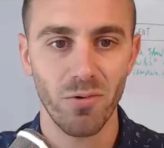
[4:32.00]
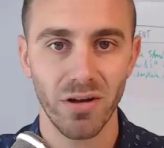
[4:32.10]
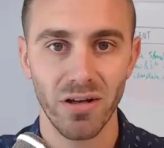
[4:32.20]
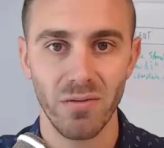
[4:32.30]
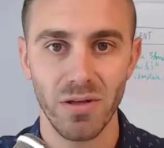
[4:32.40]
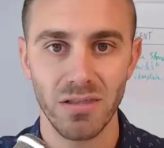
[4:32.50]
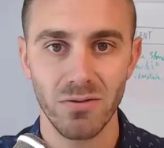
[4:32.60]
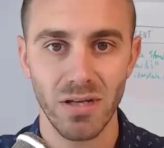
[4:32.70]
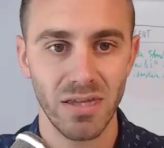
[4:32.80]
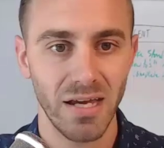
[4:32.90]
we're going to be
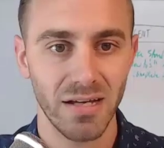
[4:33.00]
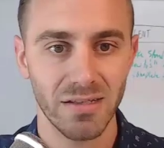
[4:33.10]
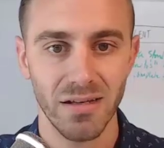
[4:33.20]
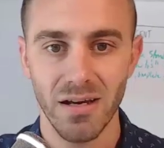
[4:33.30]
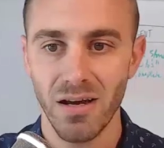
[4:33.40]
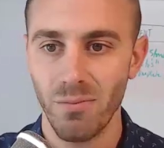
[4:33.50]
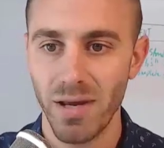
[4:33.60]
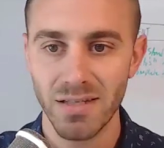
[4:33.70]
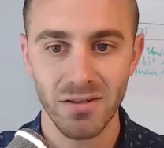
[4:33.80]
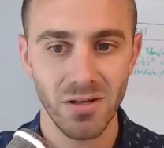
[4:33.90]
doing things.
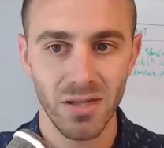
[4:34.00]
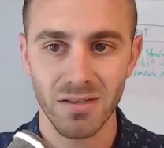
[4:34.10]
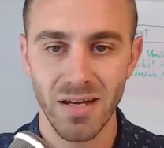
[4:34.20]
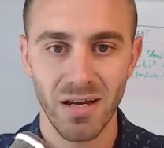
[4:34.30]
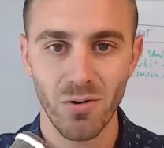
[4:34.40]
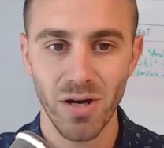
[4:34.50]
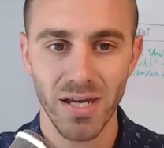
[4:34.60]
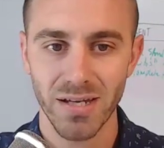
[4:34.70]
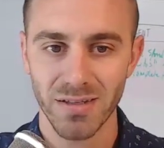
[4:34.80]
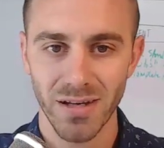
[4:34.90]
Basically, the takeaway
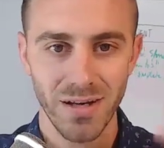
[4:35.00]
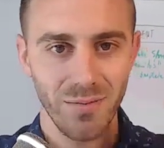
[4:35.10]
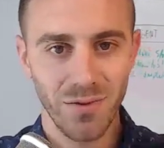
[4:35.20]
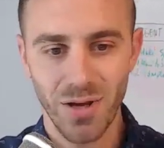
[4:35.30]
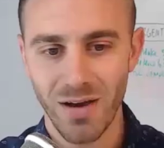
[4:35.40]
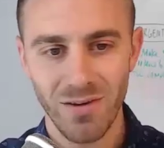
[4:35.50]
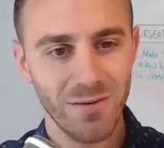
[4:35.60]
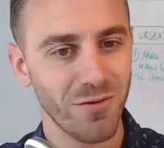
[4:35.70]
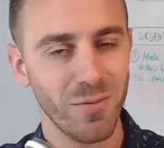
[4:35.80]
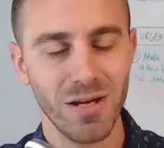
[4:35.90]
is you have
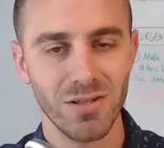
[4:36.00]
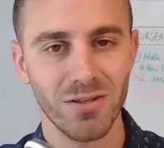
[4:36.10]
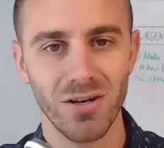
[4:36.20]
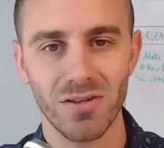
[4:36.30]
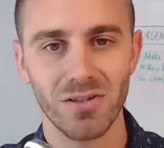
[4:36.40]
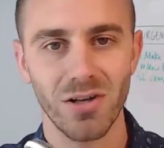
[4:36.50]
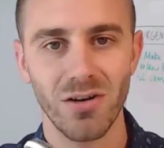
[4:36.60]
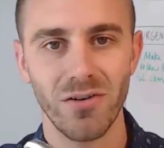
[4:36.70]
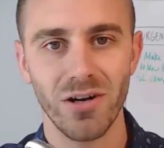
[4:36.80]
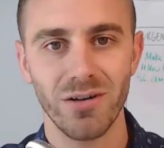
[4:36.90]
information on a
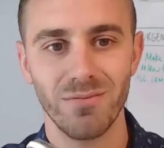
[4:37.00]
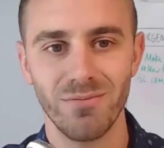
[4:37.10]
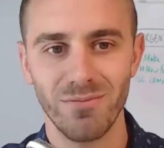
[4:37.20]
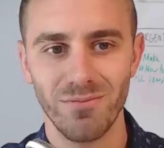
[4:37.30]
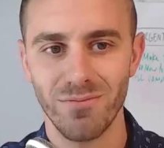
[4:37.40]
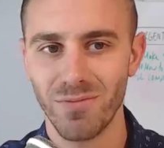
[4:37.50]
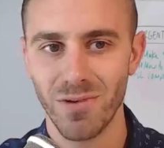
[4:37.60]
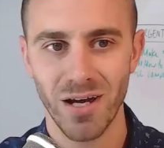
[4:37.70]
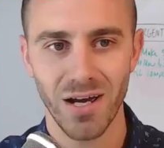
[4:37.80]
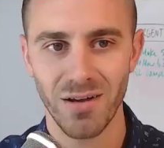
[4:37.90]
server,
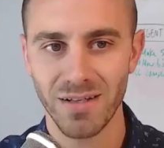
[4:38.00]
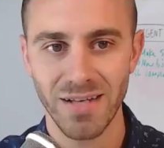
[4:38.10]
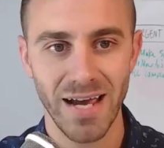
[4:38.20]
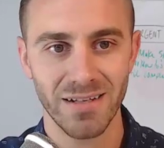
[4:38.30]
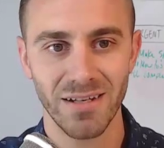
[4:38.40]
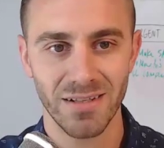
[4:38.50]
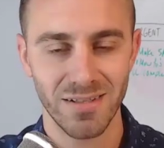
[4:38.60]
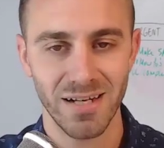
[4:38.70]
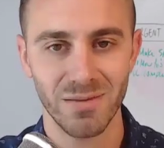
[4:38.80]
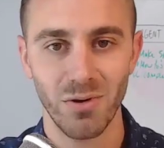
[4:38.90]
uh, it's ac-
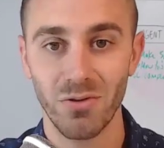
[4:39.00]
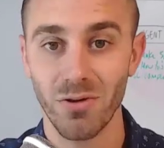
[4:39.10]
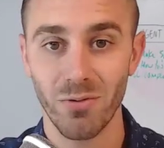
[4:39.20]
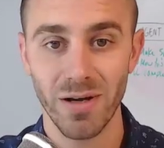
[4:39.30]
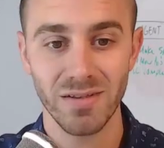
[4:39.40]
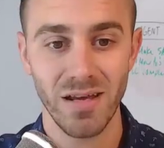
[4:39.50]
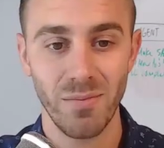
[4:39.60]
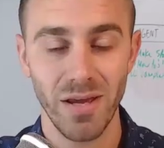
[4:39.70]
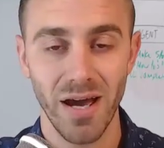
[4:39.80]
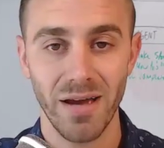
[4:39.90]
accessible through a REST A
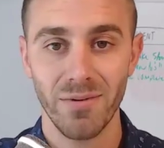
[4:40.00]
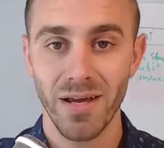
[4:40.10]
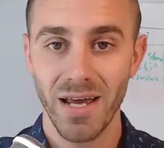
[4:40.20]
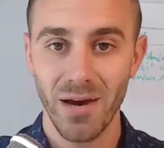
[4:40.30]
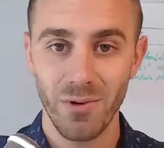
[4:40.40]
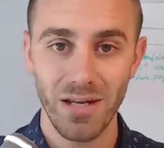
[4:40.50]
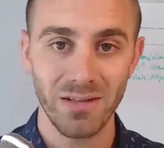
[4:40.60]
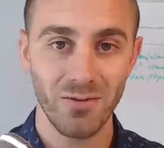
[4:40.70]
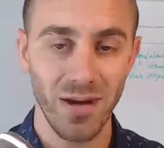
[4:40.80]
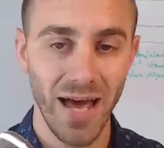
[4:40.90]
P I, and we need
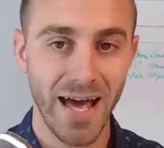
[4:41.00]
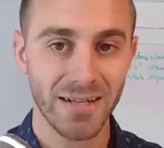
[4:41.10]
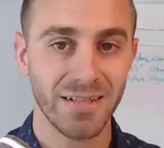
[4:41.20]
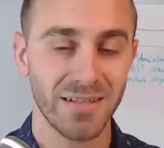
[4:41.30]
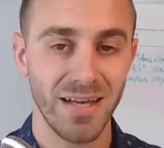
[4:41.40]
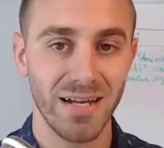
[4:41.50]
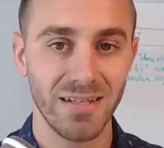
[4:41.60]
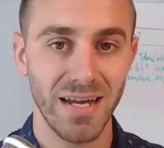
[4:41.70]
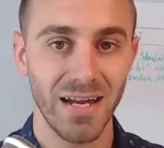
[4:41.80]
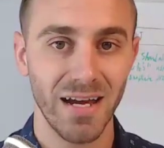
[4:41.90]
to access
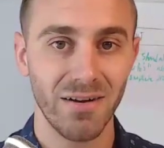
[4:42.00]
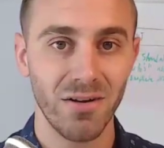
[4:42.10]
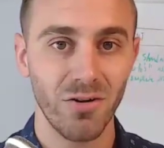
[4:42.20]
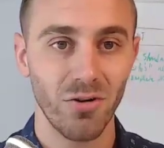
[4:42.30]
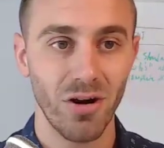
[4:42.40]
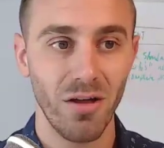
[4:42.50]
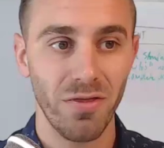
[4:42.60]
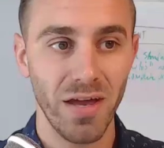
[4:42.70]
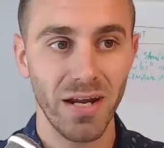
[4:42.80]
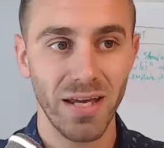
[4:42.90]
that data or
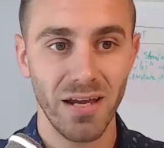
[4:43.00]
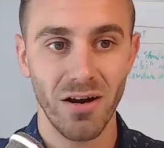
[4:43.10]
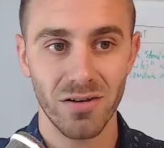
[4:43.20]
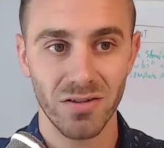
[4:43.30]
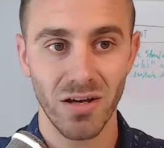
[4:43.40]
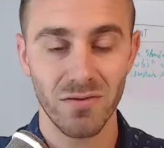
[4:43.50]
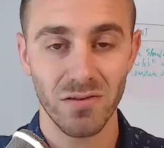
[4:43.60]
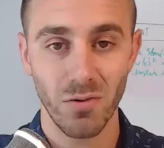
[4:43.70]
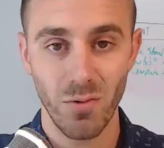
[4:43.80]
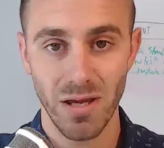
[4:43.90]
authenticate ourselves
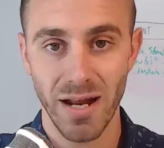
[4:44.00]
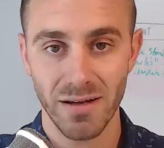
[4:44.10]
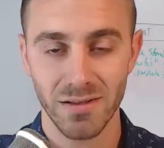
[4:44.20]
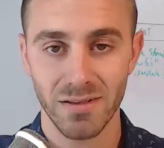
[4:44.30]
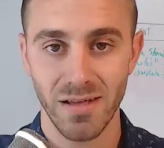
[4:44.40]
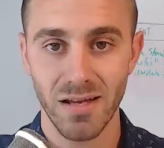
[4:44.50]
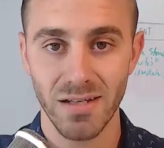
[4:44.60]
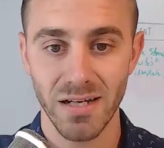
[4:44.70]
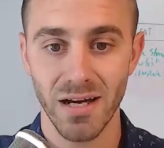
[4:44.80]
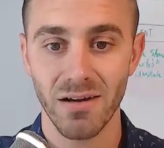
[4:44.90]
so we can access that
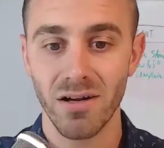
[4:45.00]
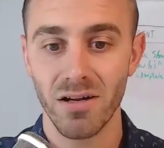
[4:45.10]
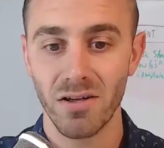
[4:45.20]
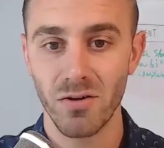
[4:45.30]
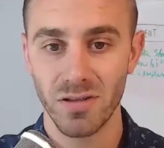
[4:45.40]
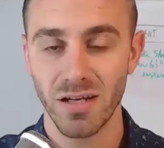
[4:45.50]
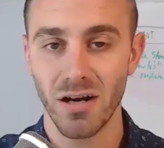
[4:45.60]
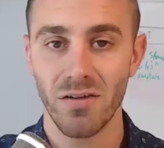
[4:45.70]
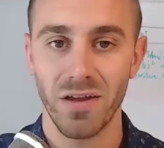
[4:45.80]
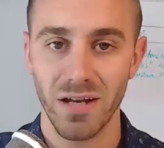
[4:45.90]
data using
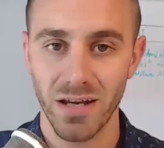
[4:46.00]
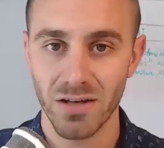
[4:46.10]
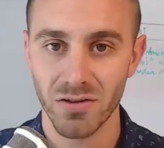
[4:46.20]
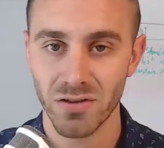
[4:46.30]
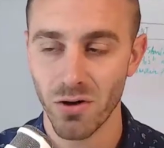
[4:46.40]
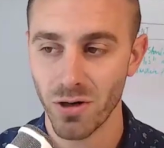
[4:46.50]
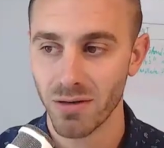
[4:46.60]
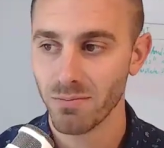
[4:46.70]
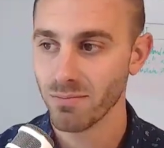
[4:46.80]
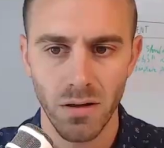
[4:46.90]
an authentication
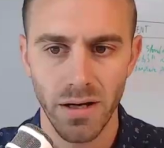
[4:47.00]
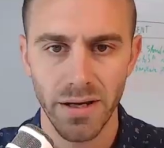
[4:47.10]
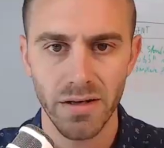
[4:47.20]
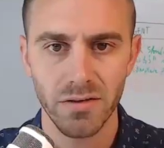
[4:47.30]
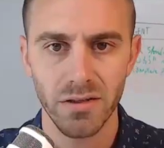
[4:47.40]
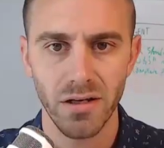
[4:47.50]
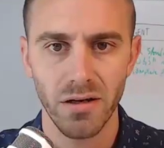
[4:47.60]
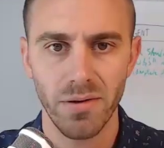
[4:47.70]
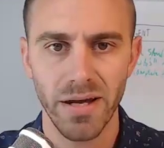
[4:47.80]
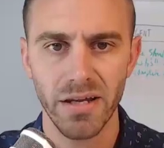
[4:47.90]
token. I guess
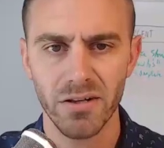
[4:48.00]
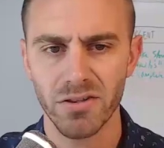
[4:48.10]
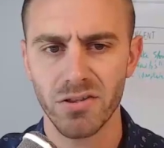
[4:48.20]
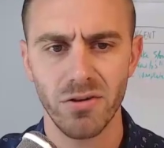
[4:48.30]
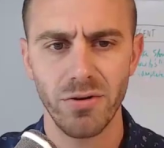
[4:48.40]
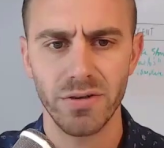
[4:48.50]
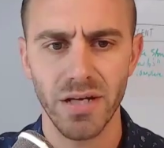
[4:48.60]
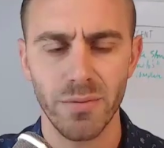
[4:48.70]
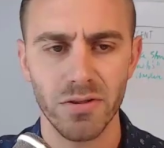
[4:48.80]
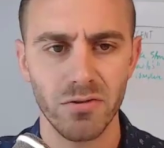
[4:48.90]
uh, I could actually show you a
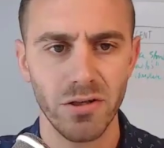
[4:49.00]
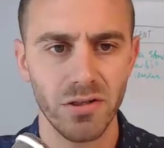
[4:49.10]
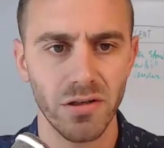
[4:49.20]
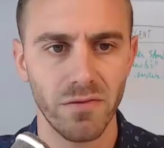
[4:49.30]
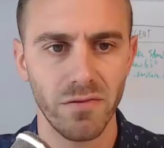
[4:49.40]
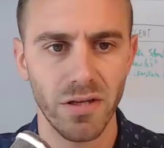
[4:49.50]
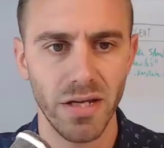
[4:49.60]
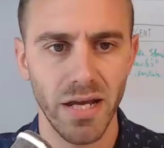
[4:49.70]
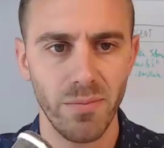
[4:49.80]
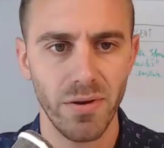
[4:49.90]
demonstration of
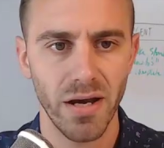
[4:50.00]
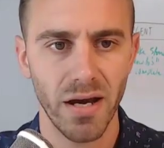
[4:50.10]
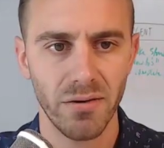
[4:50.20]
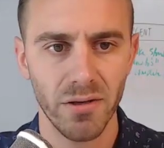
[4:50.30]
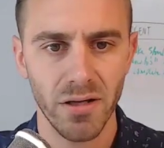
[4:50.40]
the A P I.